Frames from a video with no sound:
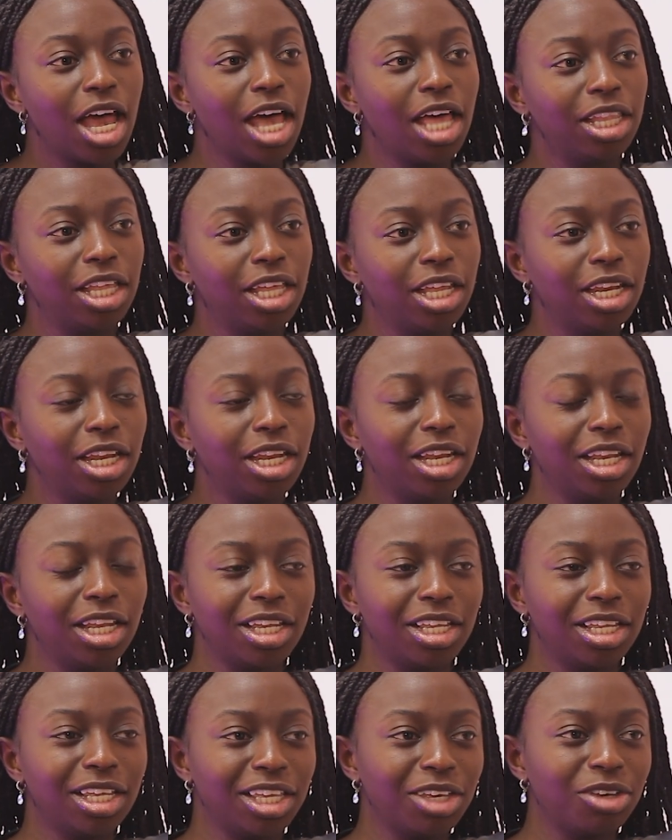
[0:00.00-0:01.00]
And then
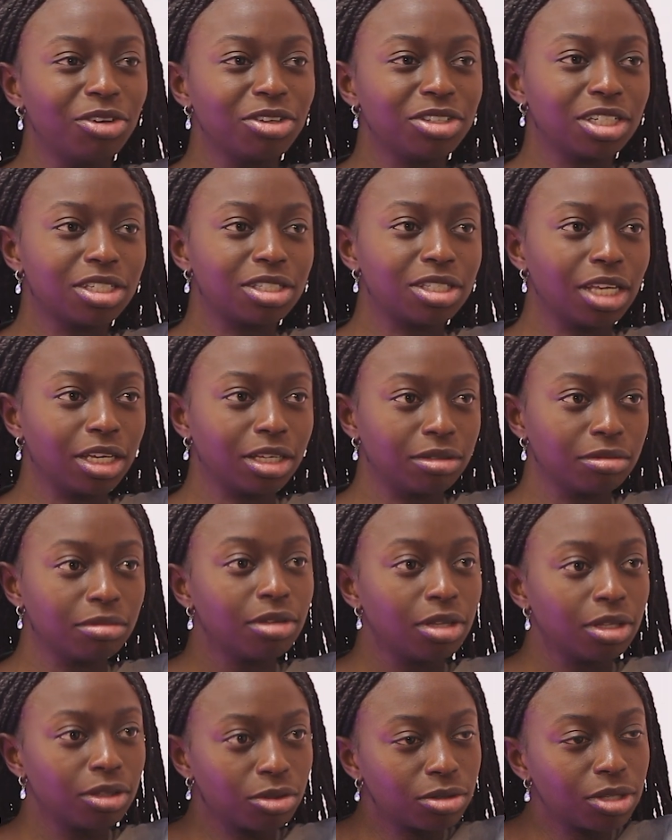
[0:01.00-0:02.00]
he was just like,
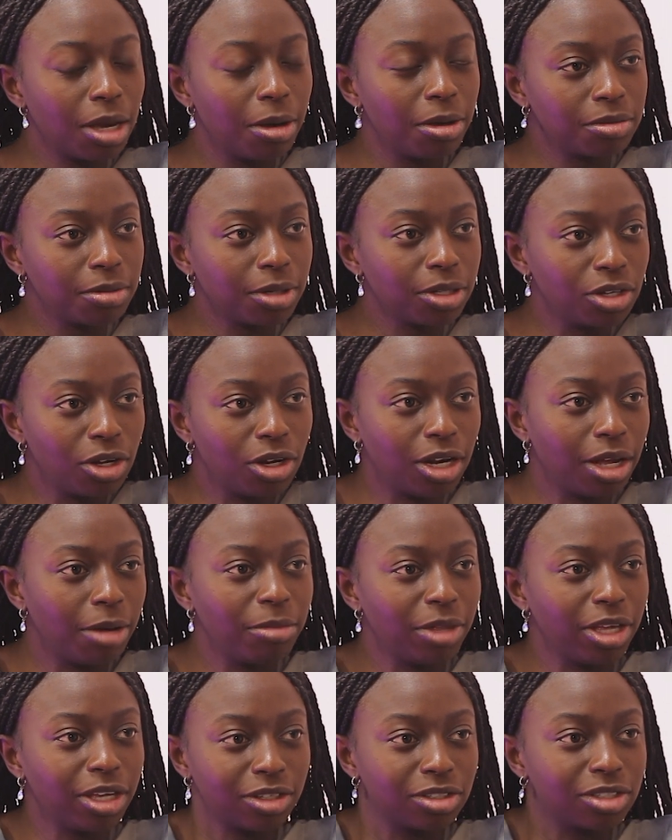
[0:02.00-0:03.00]
¿tú sabes español?
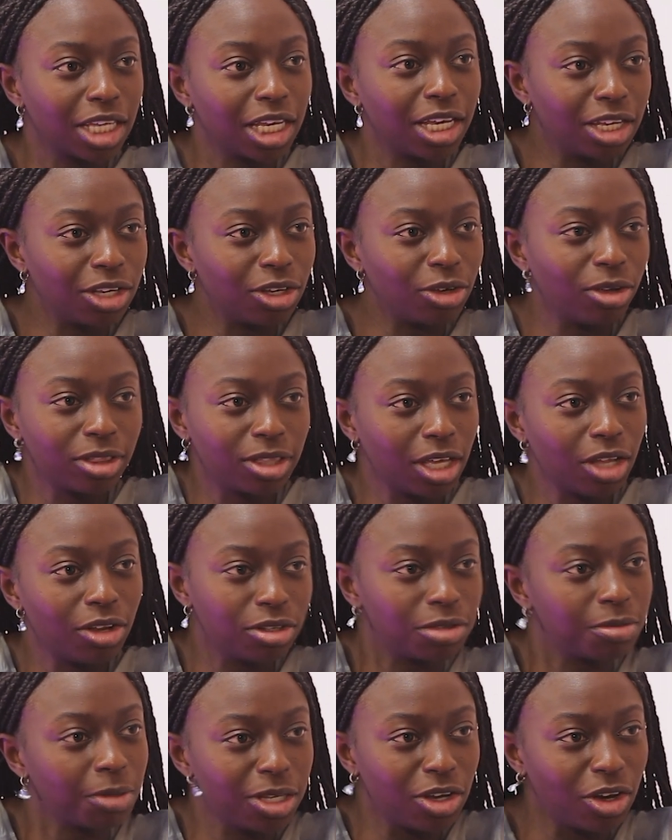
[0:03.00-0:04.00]
I'm like, sí, yo
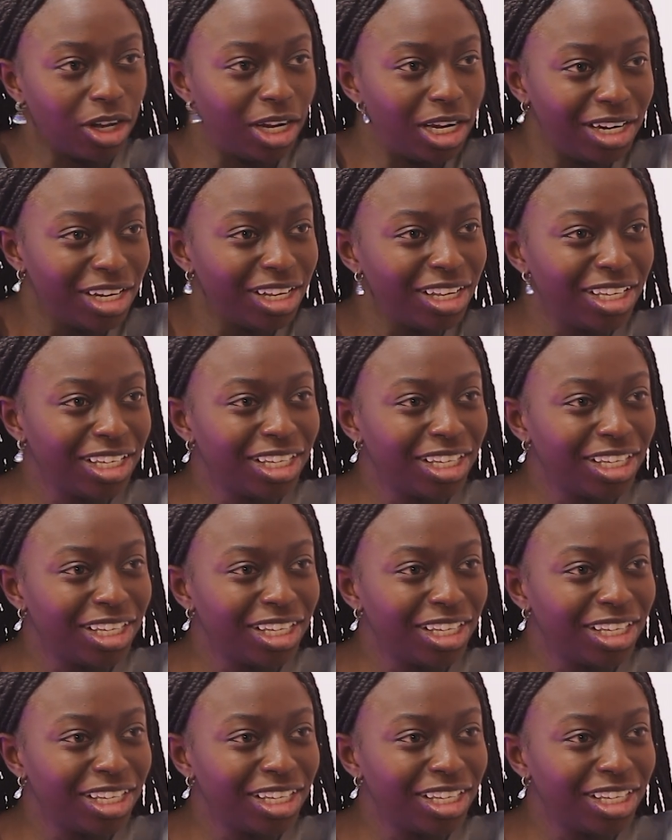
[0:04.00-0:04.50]
entiendo español.